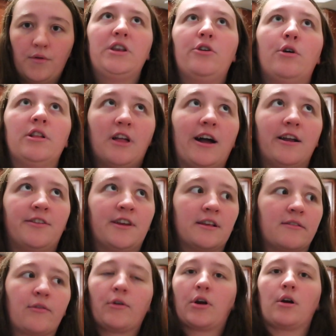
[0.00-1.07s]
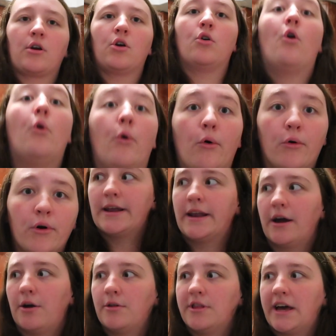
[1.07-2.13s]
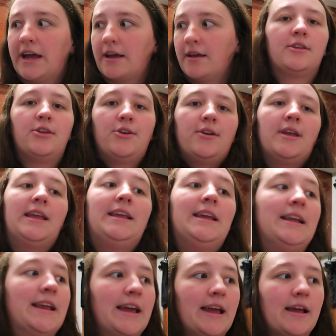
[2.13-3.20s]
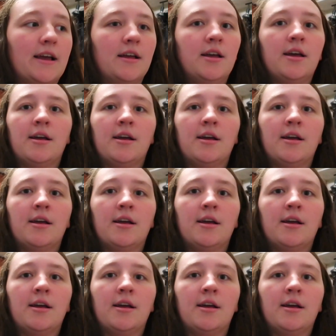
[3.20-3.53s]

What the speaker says: We do a lot of things for a goal, you know, like eating,